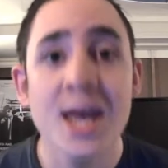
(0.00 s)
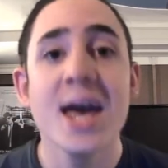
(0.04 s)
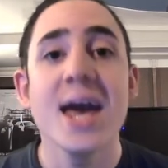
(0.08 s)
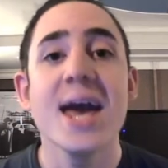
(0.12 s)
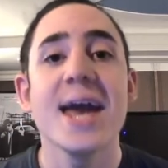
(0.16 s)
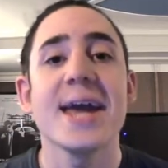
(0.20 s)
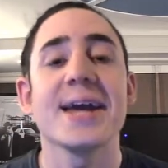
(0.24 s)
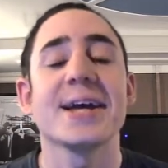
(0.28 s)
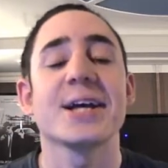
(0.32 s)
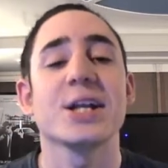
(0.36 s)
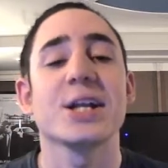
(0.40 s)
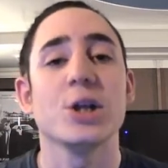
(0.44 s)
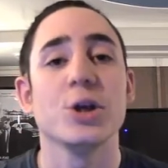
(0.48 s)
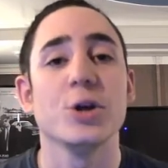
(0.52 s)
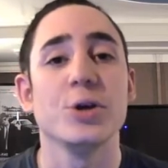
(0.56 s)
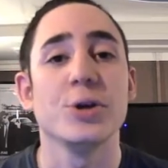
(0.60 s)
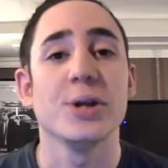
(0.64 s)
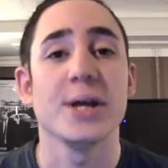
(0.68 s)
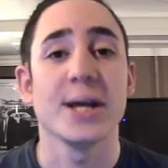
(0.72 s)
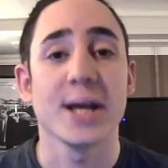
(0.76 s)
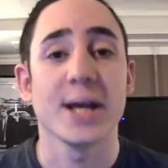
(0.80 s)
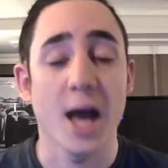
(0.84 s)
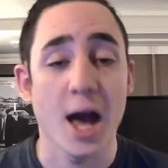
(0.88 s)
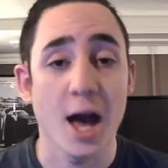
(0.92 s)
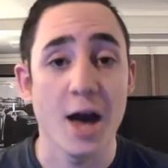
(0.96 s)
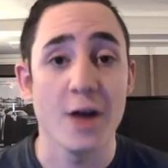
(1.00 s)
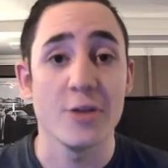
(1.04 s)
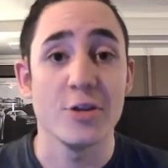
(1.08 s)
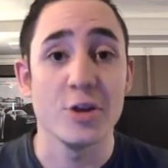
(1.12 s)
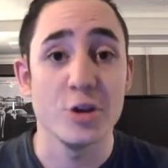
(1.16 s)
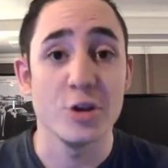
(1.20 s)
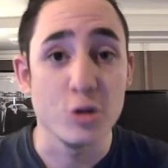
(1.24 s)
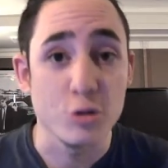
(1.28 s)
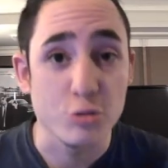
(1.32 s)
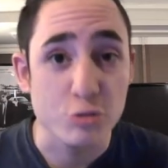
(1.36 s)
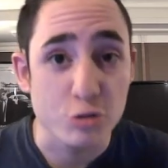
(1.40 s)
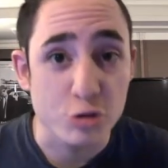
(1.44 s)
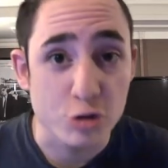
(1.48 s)
including the
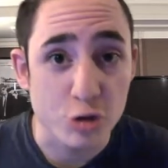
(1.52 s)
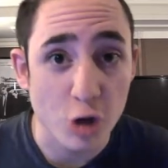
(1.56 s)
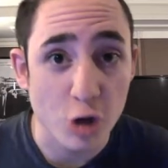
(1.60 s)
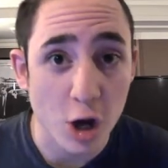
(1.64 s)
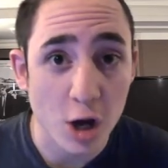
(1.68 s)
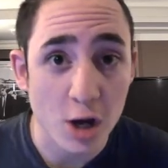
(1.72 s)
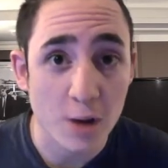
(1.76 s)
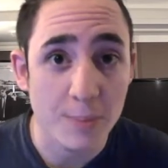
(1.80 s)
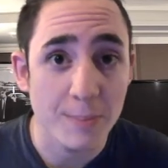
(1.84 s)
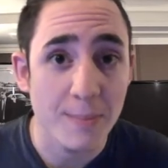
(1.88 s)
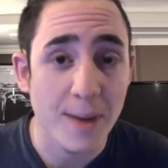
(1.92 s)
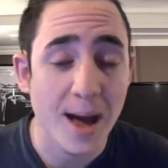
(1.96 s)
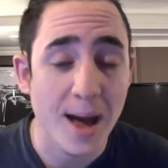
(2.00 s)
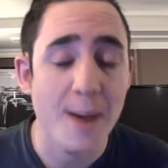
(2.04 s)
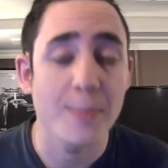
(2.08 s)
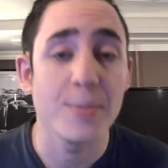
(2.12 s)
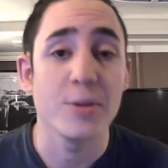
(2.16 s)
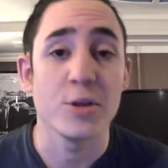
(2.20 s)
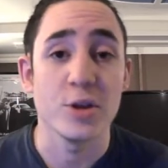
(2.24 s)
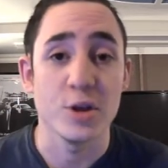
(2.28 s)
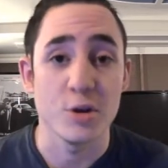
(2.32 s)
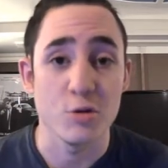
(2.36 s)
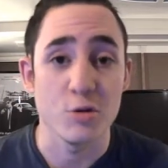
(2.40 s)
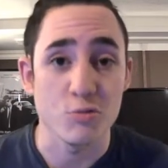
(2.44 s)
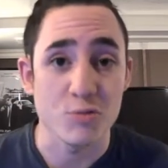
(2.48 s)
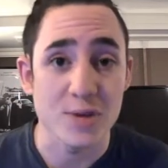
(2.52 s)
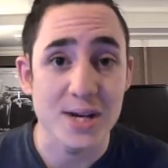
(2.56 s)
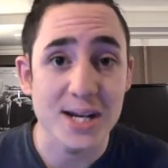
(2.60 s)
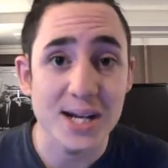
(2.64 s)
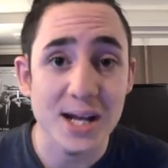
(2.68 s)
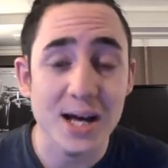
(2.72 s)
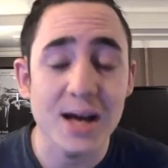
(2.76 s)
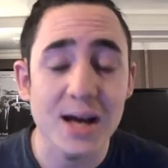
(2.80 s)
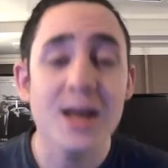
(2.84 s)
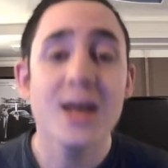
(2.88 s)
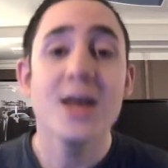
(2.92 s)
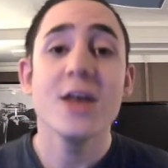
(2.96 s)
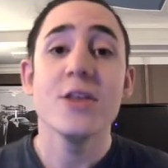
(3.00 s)
new dock map, the
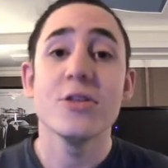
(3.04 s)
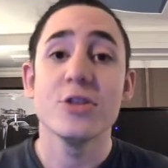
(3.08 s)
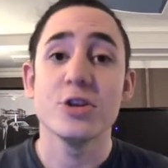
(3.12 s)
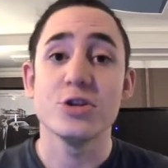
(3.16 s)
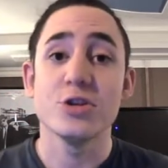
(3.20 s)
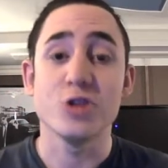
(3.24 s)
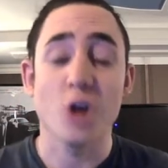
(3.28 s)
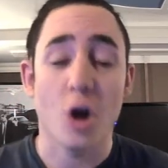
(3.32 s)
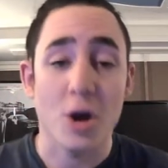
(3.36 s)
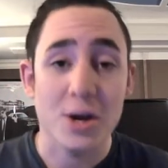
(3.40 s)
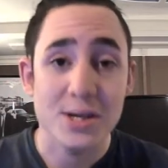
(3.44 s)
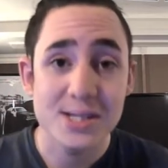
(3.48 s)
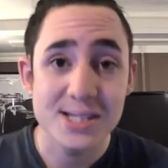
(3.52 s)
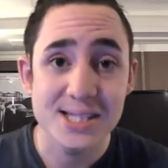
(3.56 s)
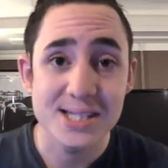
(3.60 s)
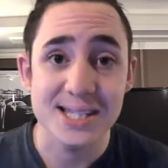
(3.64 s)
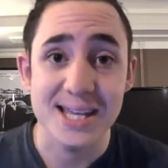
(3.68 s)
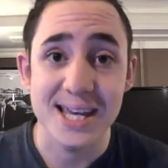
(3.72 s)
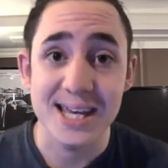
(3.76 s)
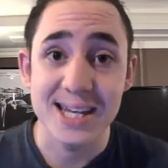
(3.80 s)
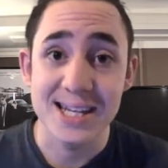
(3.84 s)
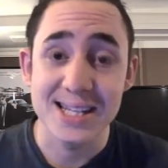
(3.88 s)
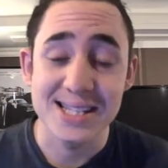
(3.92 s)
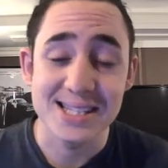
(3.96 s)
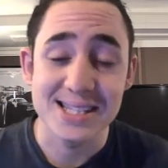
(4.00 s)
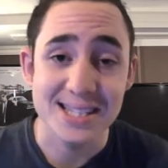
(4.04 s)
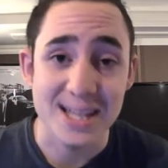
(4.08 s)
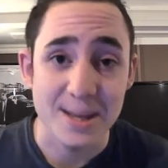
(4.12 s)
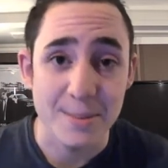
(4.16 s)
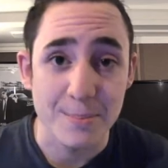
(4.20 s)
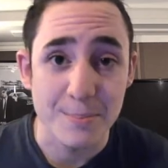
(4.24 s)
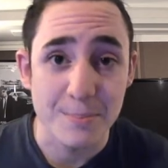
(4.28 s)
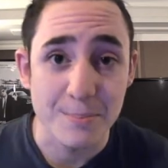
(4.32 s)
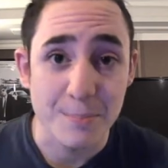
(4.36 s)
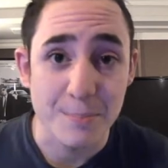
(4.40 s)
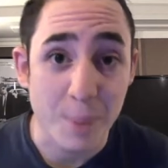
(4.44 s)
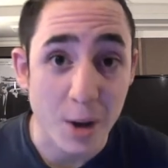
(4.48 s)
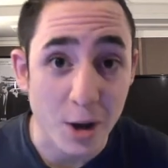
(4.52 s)
arena, the dock skin and skin
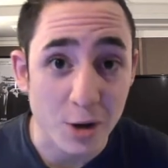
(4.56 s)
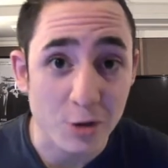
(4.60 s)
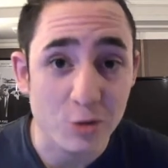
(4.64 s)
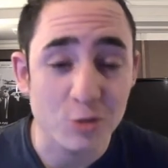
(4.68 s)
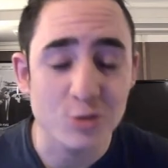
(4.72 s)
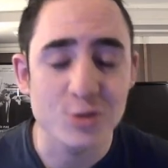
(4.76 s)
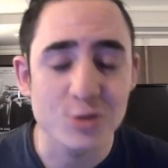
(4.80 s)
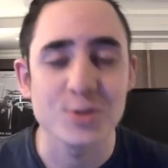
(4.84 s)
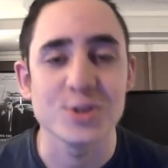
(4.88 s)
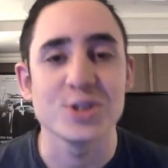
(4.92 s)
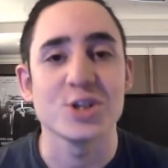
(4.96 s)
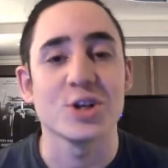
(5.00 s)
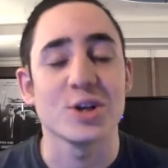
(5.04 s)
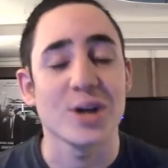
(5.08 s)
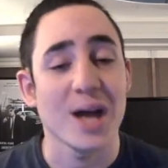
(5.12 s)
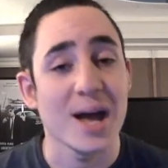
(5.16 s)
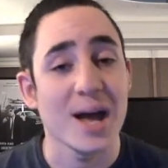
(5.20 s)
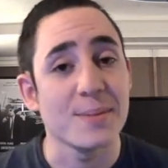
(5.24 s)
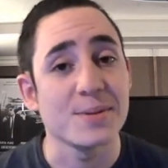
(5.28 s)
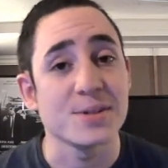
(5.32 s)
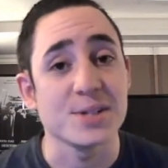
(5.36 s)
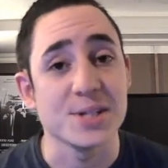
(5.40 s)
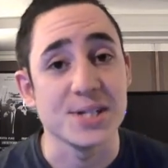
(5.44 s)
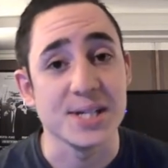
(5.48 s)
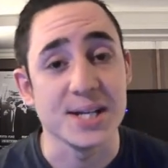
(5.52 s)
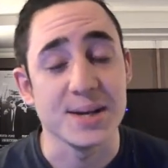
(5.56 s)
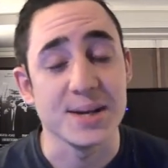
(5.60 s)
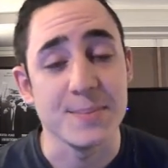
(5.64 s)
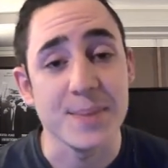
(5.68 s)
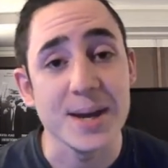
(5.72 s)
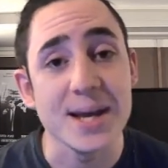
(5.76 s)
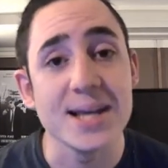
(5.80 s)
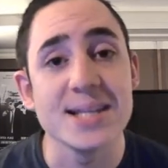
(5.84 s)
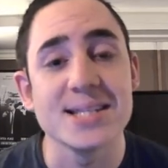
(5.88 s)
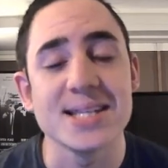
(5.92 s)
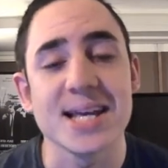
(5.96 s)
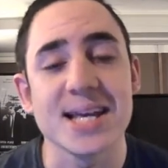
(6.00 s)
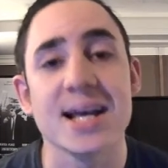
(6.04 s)
bundles, which look absolutely
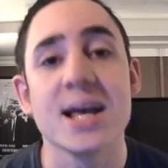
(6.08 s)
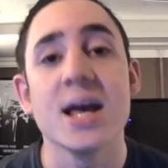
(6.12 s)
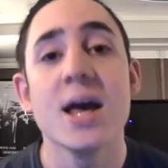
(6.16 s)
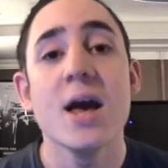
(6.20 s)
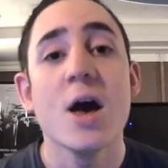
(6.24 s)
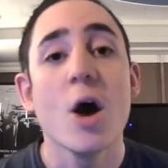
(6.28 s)
amazing.